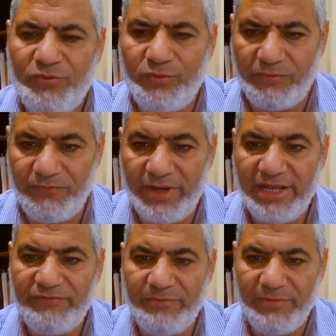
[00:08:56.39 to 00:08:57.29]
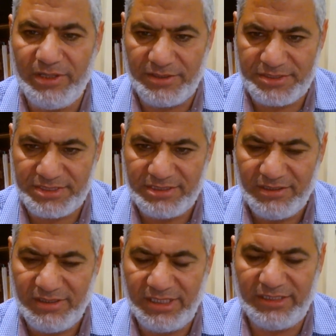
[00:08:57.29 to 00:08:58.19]
for five months
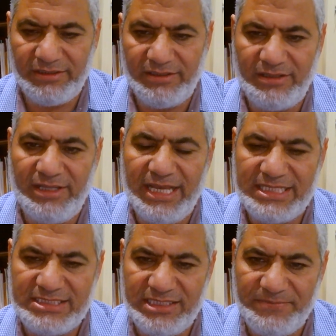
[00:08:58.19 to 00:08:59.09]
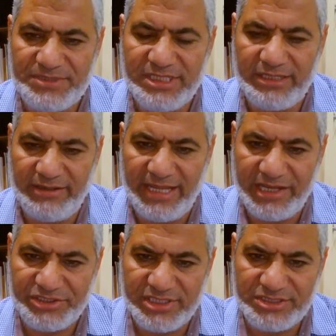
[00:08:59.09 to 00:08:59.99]
that Allah accepts their
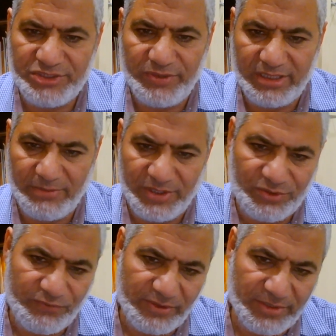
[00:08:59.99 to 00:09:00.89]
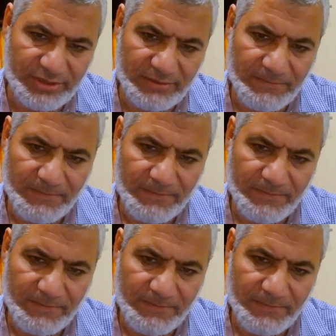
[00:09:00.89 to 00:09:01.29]
actions during the month of Ramadan.